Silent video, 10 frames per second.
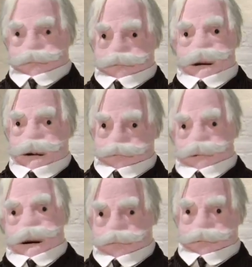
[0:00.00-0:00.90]
If they think
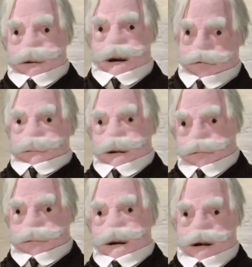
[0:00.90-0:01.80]
a position or bet is
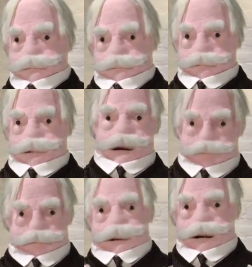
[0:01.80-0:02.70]
too risky,
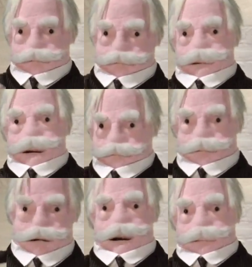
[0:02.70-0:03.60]
they'll tell the trader to
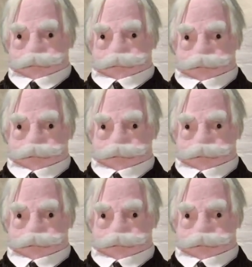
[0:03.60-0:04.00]
close it.